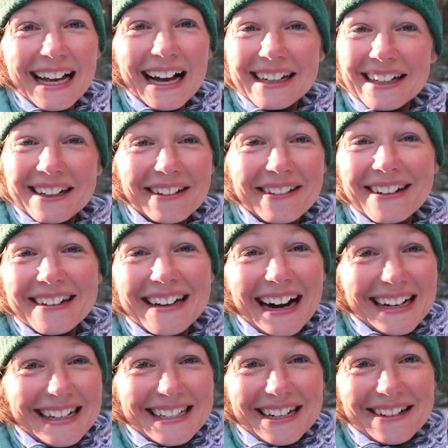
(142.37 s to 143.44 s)
And I know you
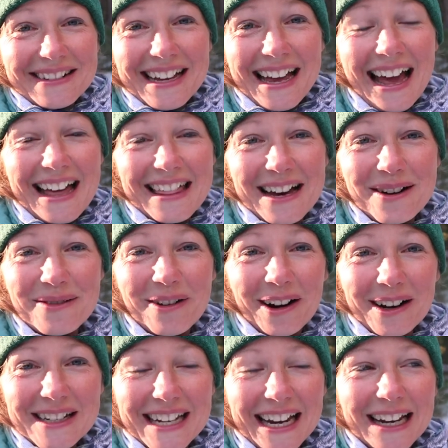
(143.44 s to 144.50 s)
guys don't care that are
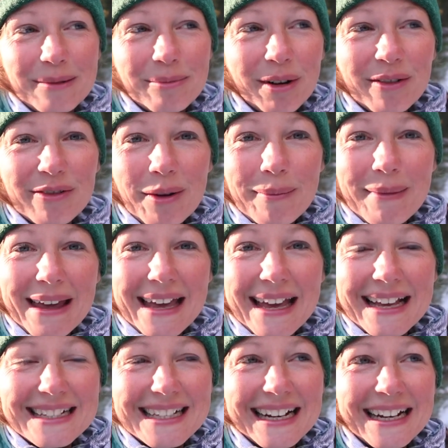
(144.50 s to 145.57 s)
watching, but for me,
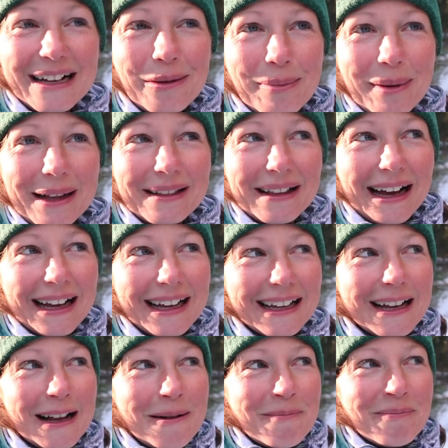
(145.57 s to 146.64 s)
it's a little bit like,